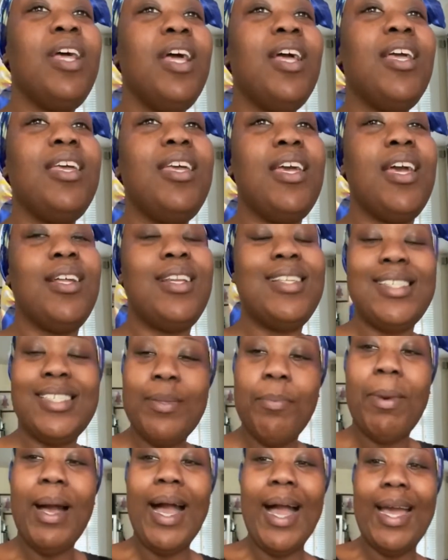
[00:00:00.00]
yeah, this is the
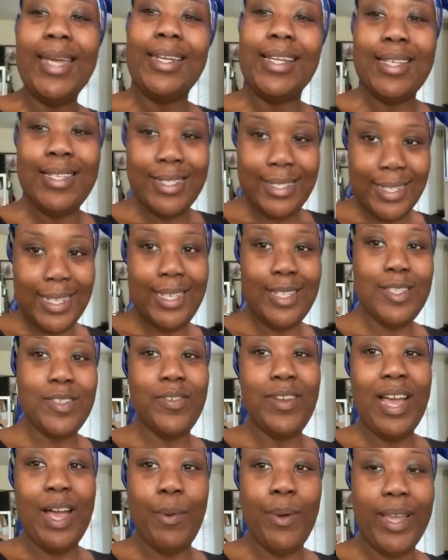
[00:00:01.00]
behind the scenes of
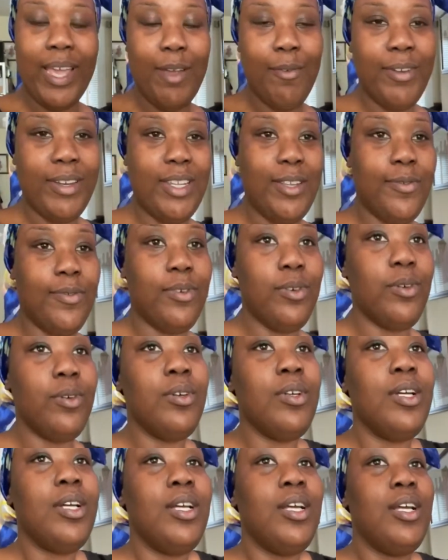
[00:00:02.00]
how I get ready for
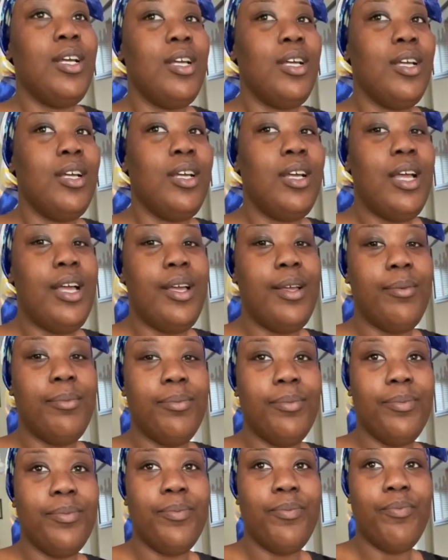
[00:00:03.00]
the
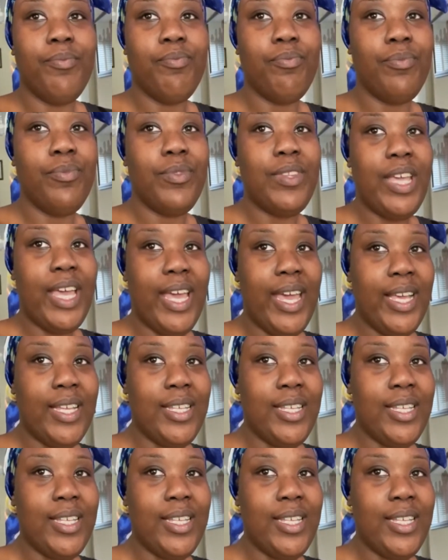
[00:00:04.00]
hair